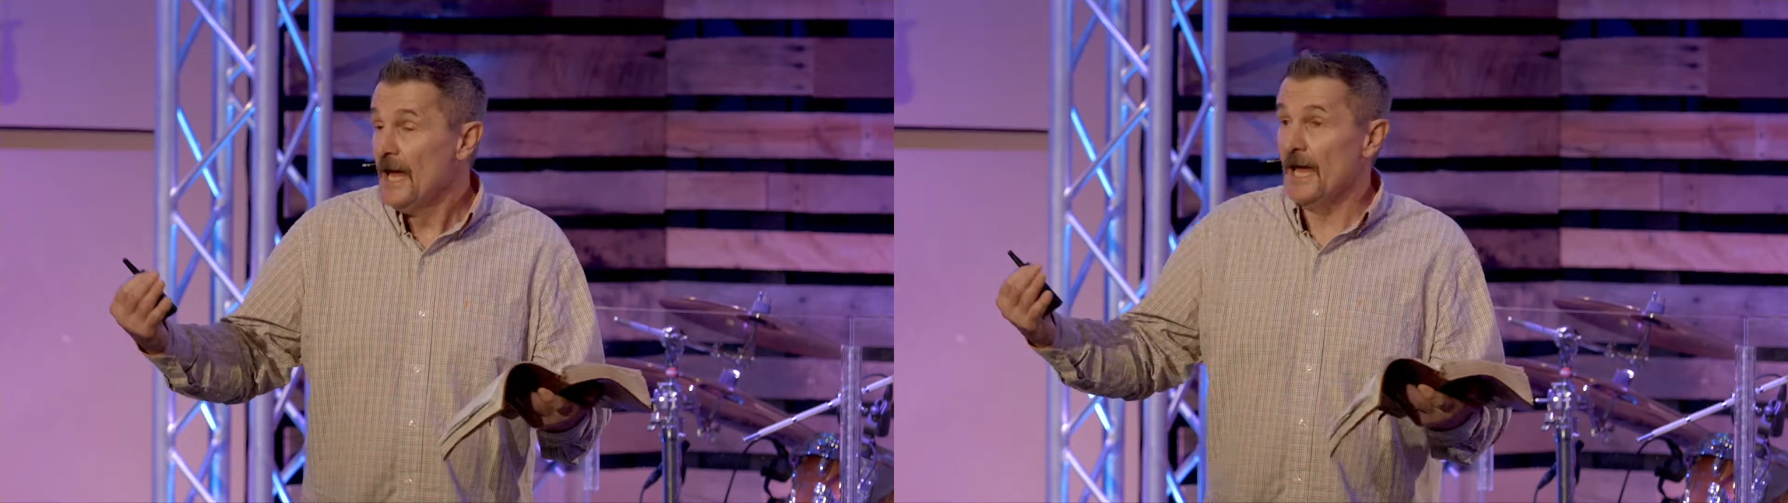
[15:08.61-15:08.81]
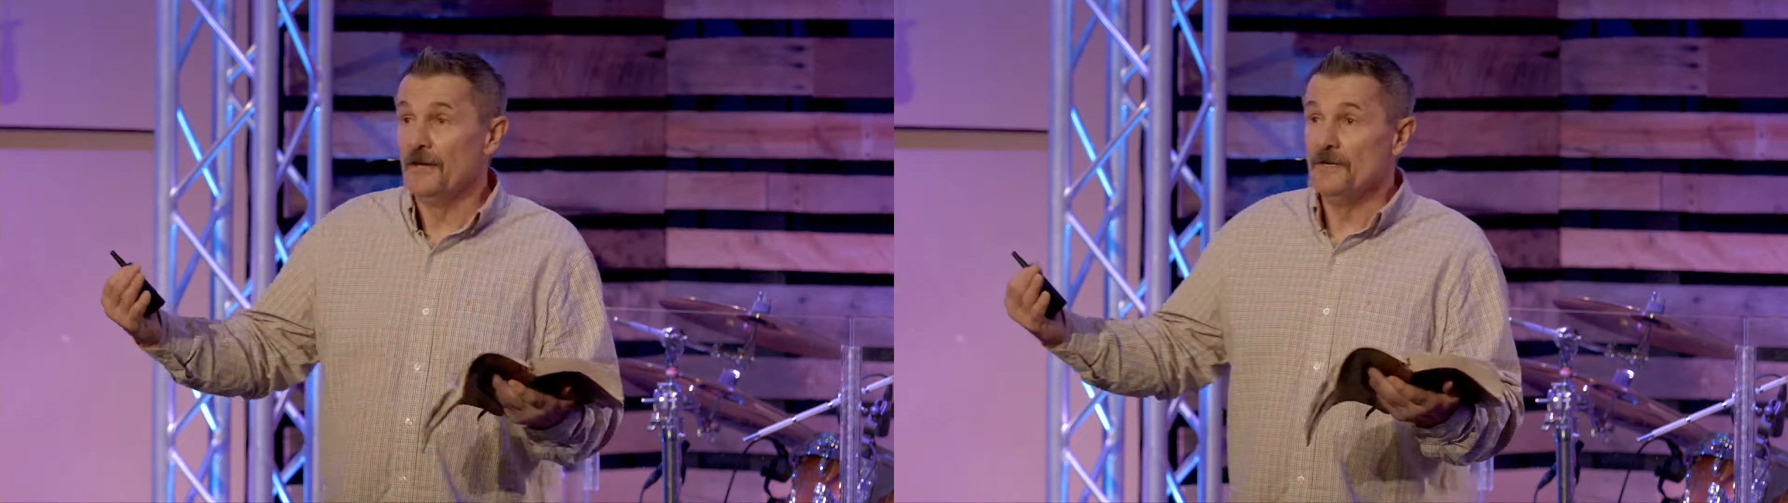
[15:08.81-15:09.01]

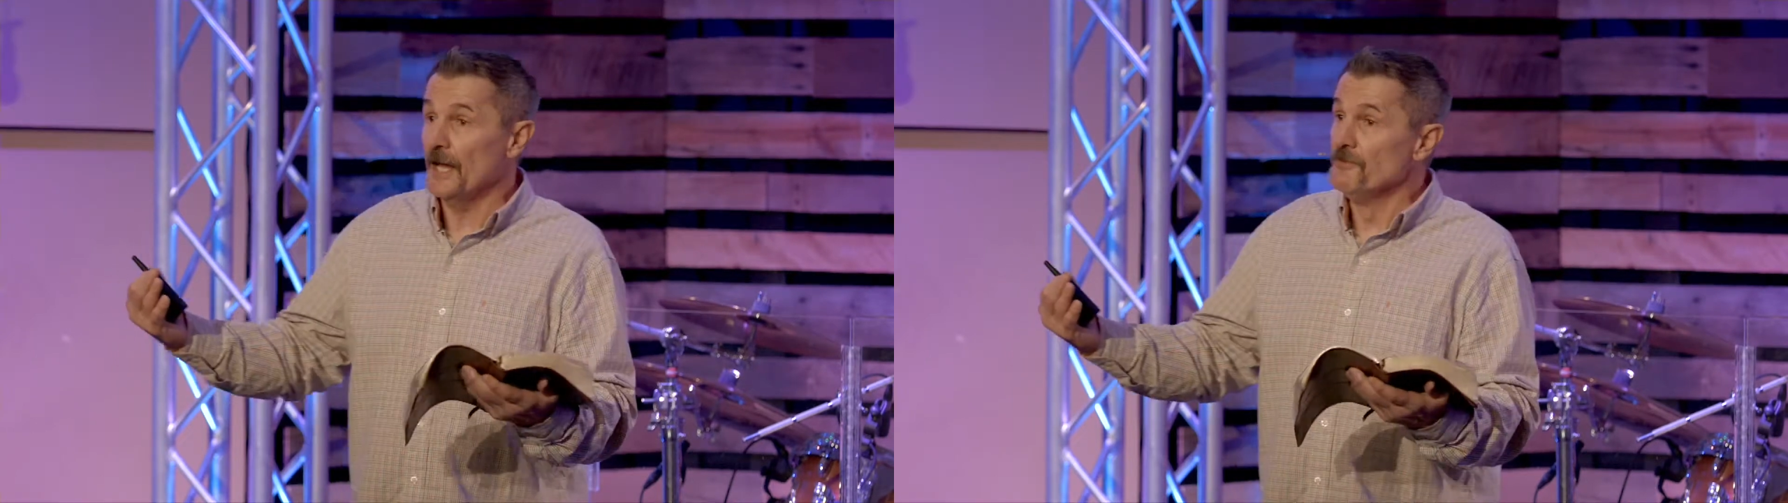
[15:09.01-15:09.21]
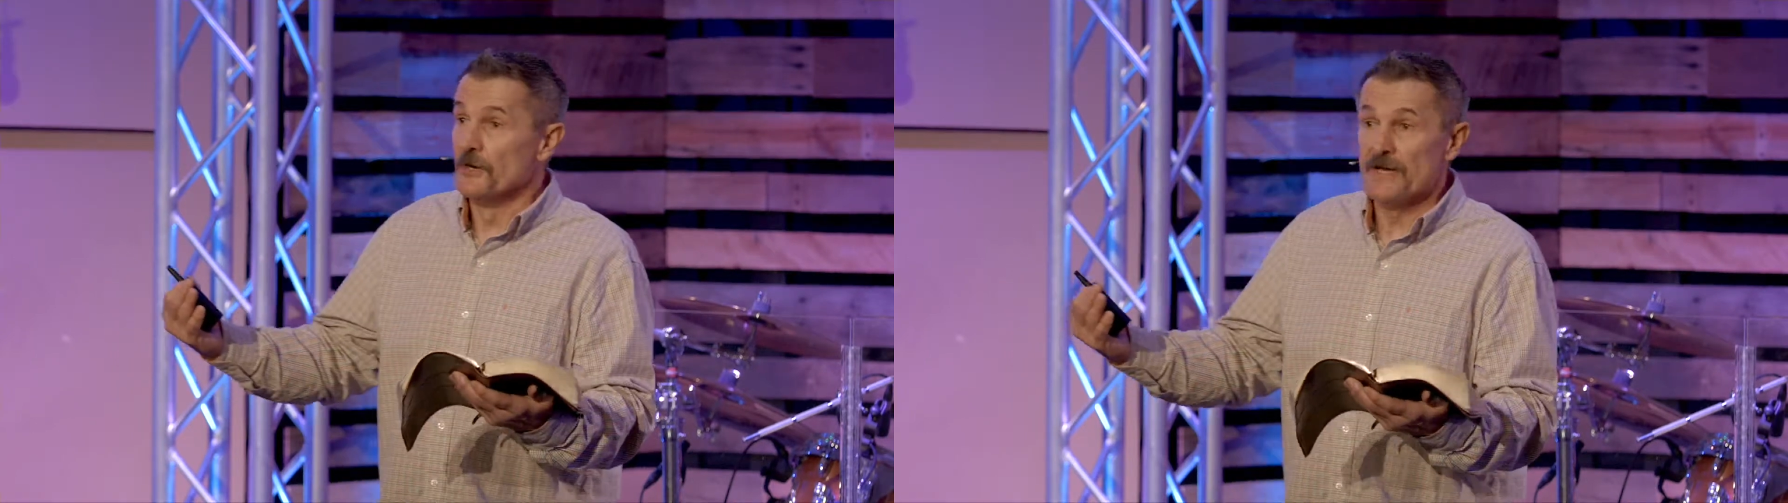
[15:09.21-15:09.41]

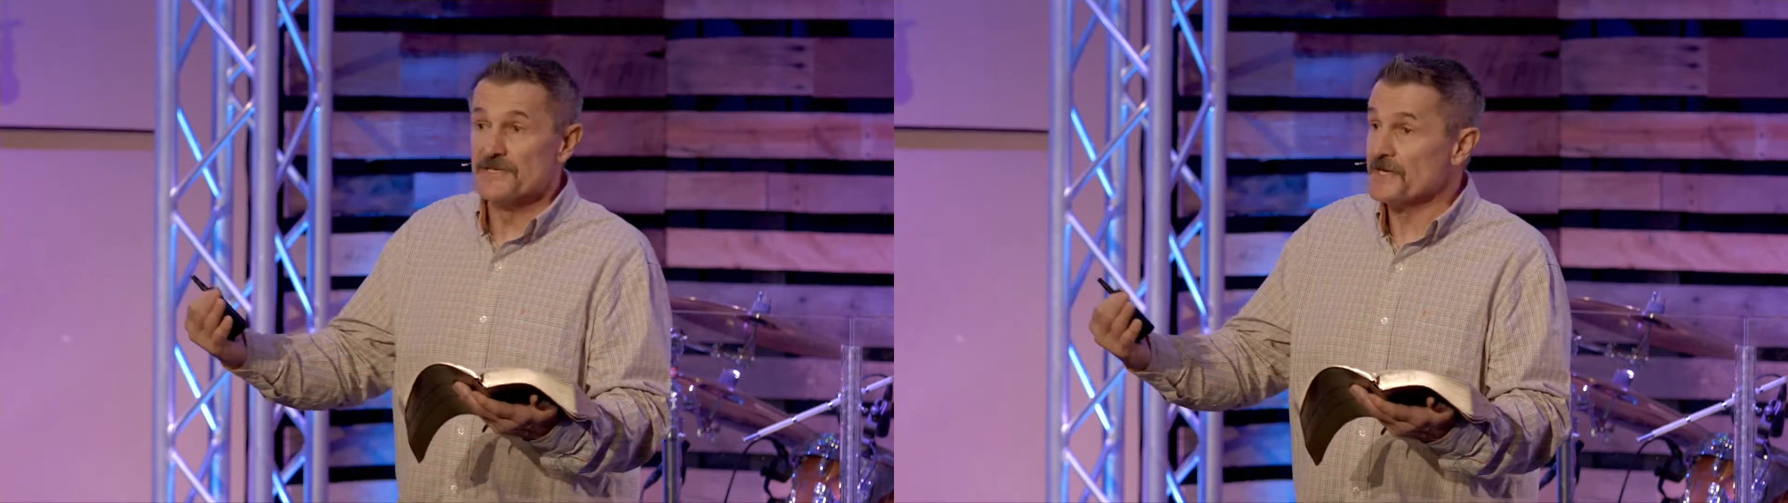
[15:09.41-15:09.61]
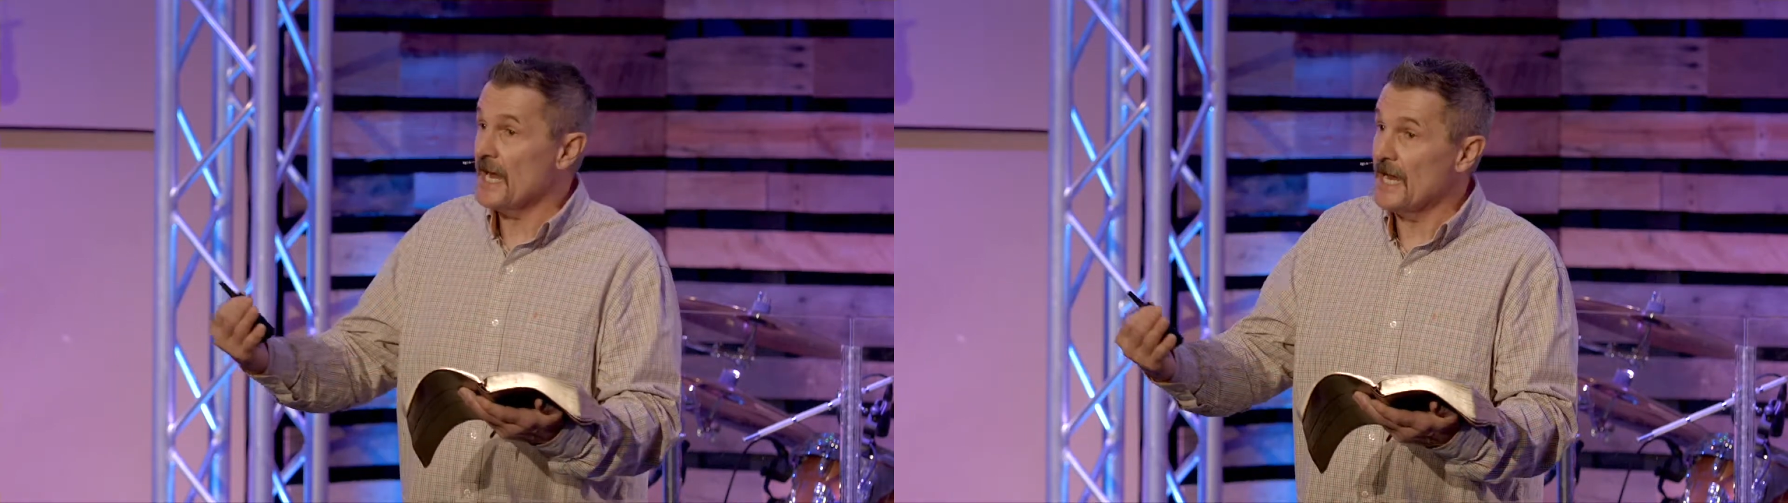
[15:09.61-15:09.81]
And there
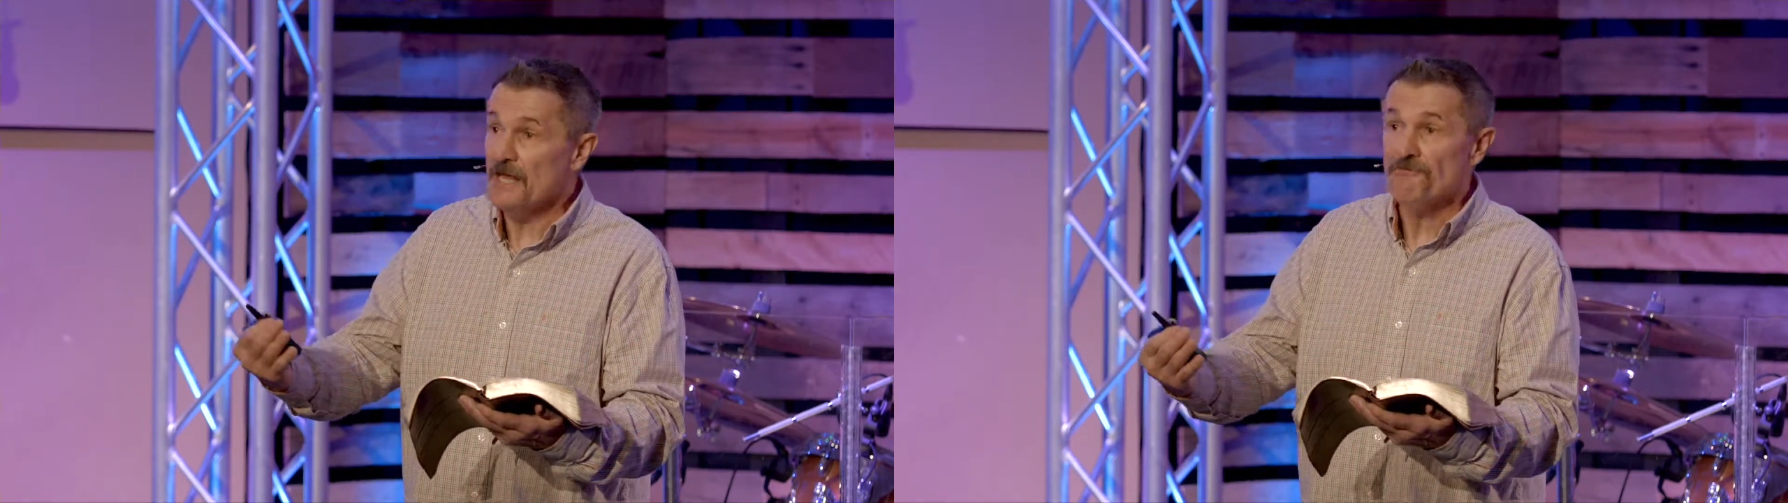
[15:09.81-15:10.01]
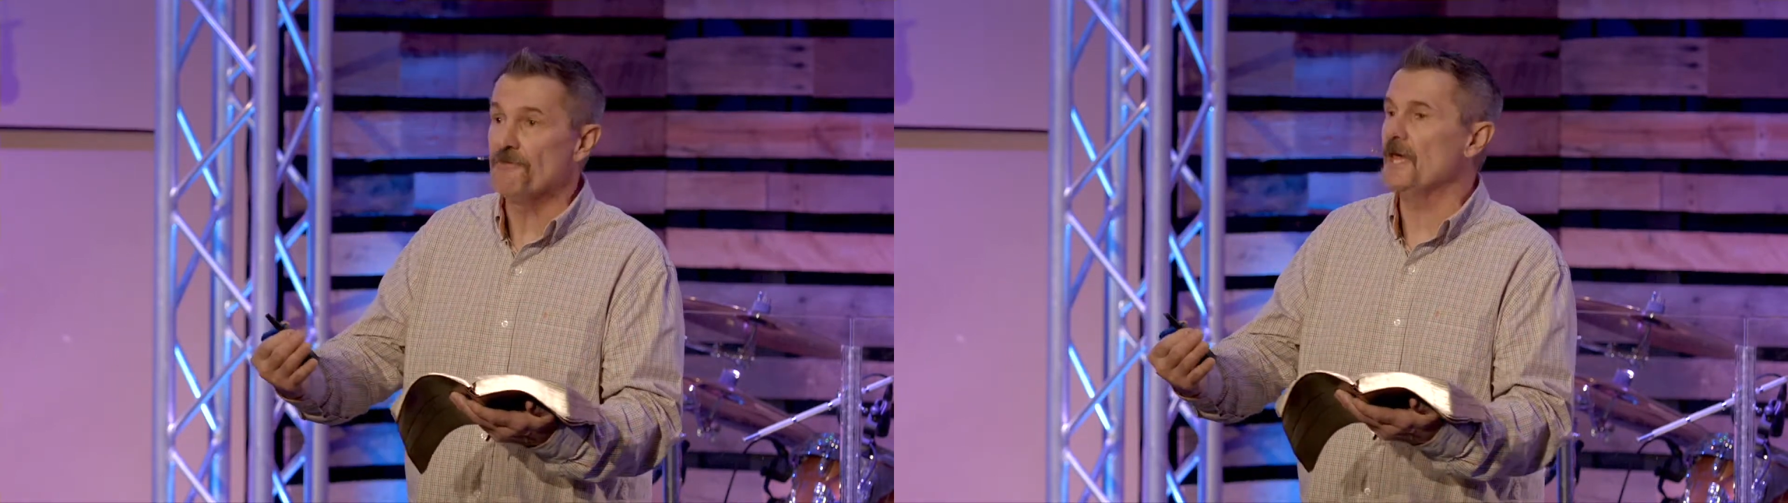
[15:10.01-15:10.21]
isn't
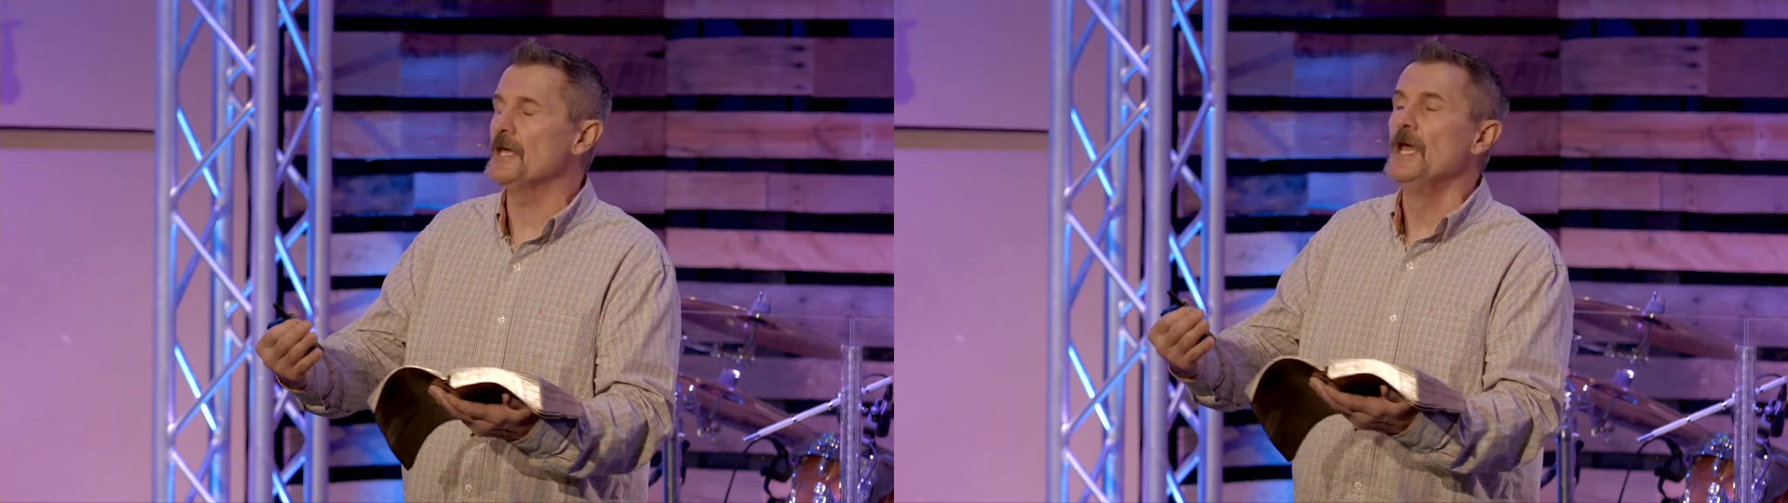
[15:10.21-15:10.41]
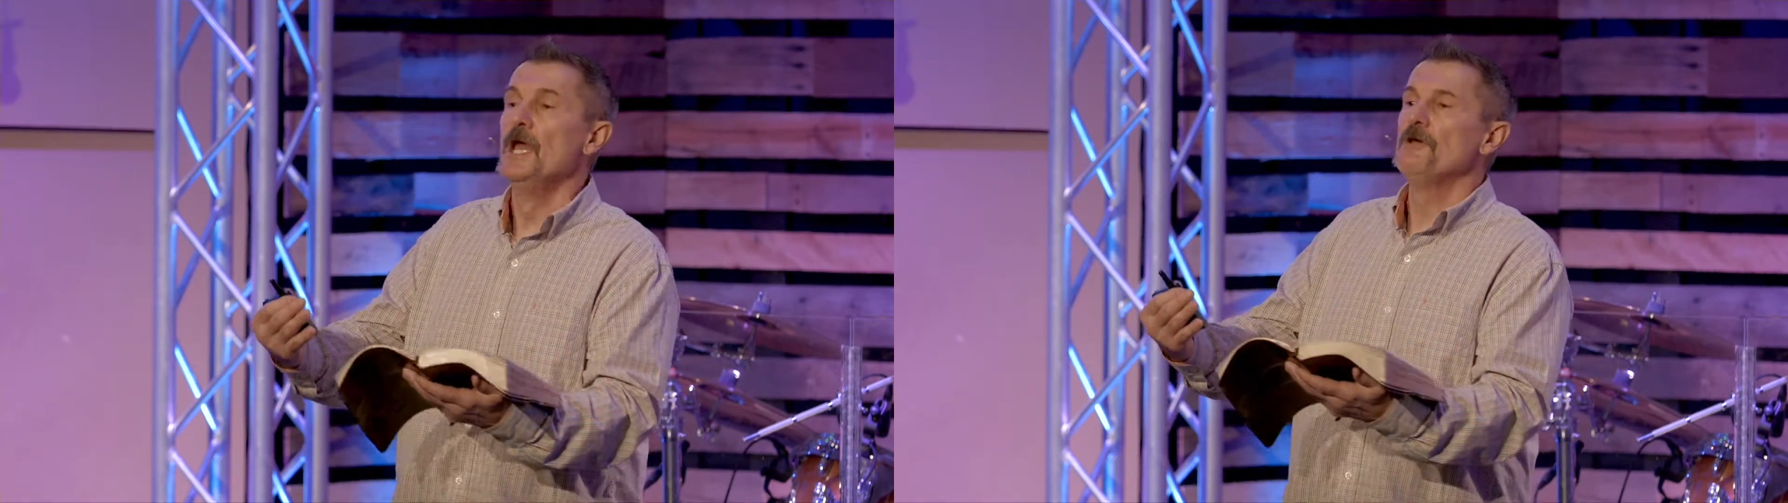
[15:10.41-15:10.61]

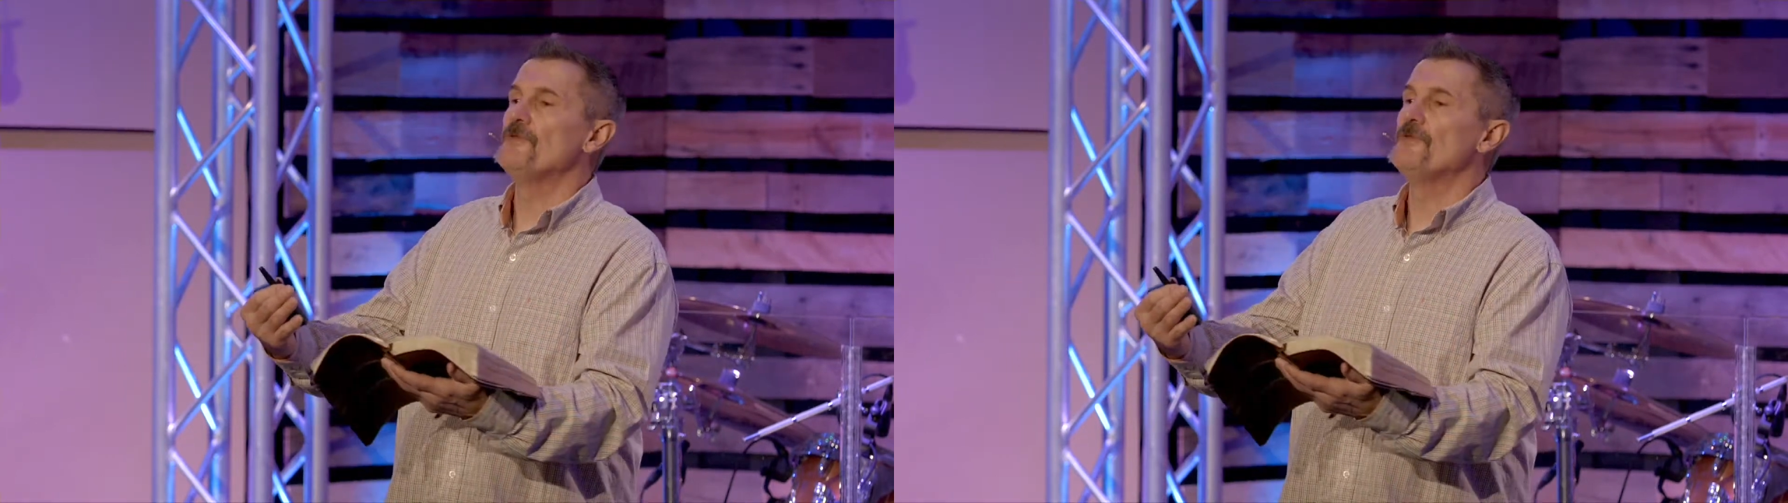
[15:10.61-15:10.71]
anything